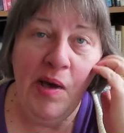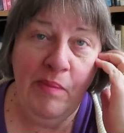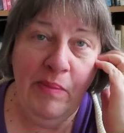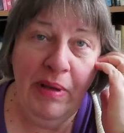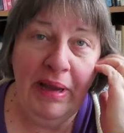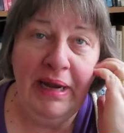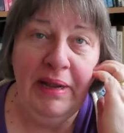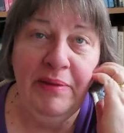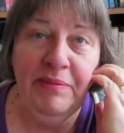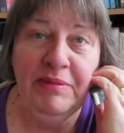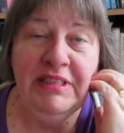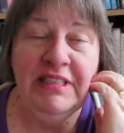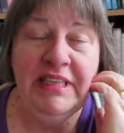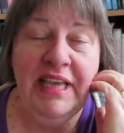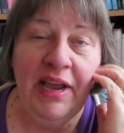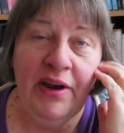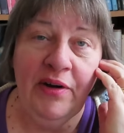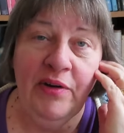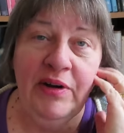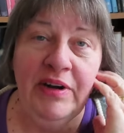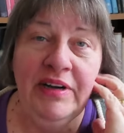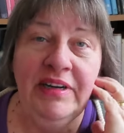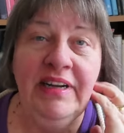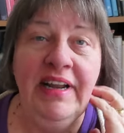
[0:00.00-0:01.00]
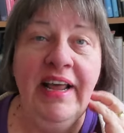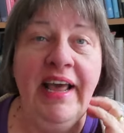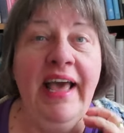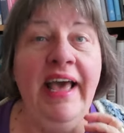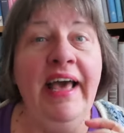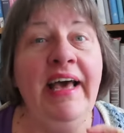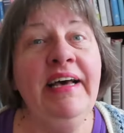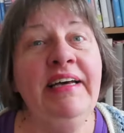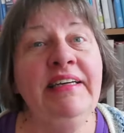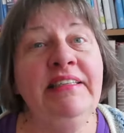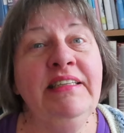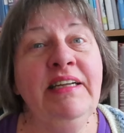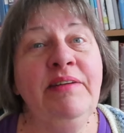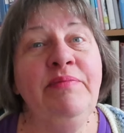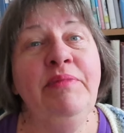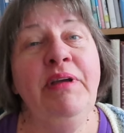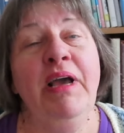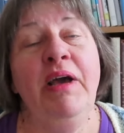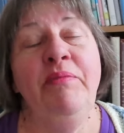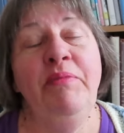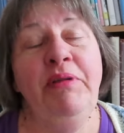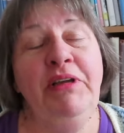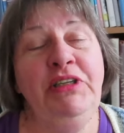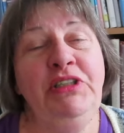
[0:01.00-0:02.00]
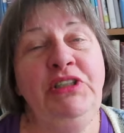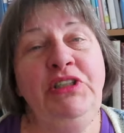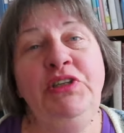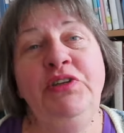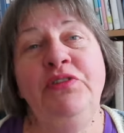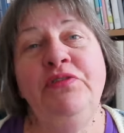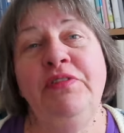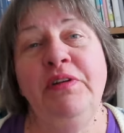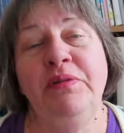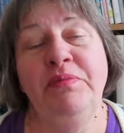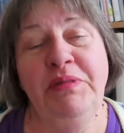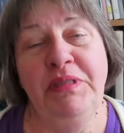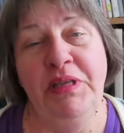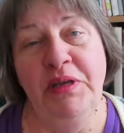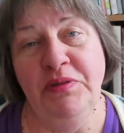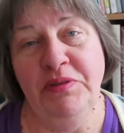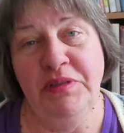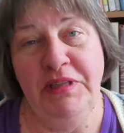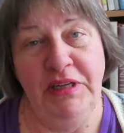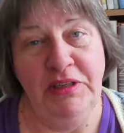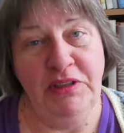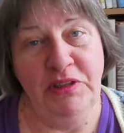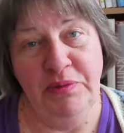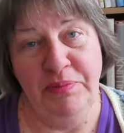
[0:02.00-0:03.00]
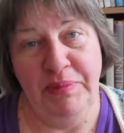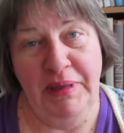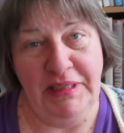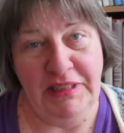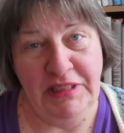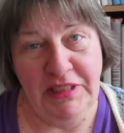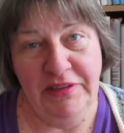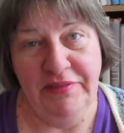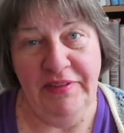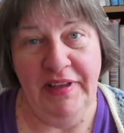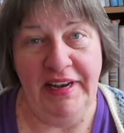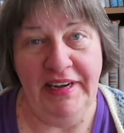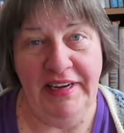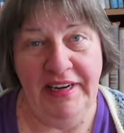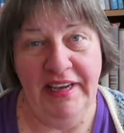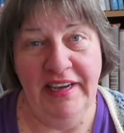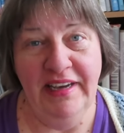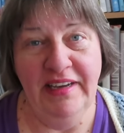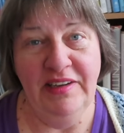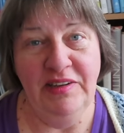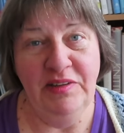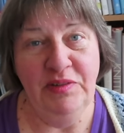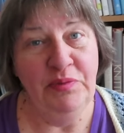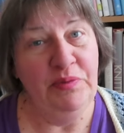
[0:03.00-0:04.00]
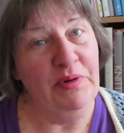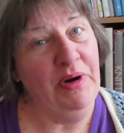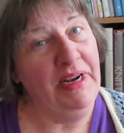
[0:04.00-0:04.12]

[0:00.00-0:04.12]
My name is Karen, and I'm coming to you from South Central Pennsylvania,